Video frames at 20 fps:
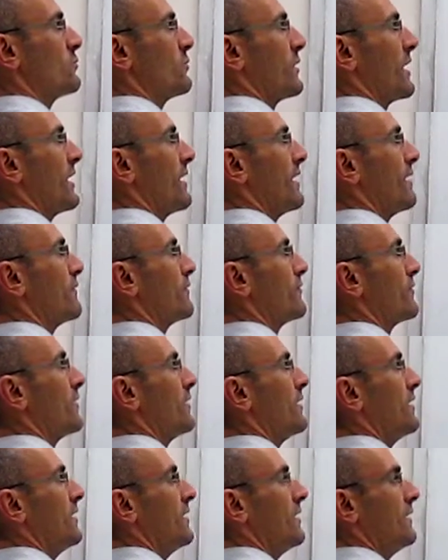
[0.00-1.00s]
we have
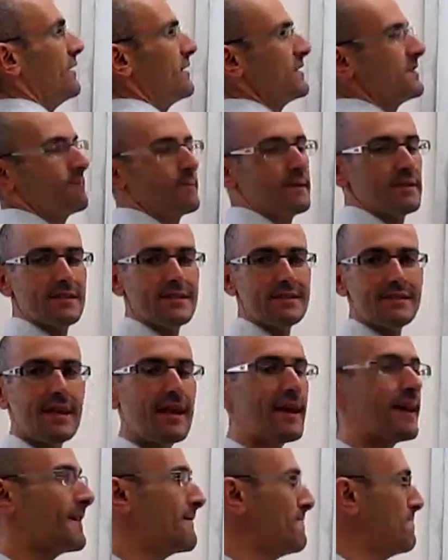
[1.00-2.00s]
species
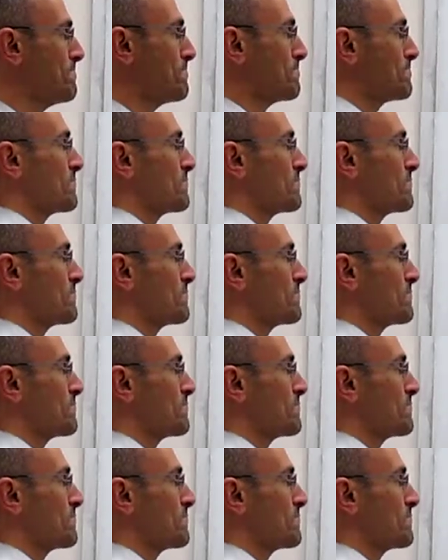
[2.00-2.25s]
A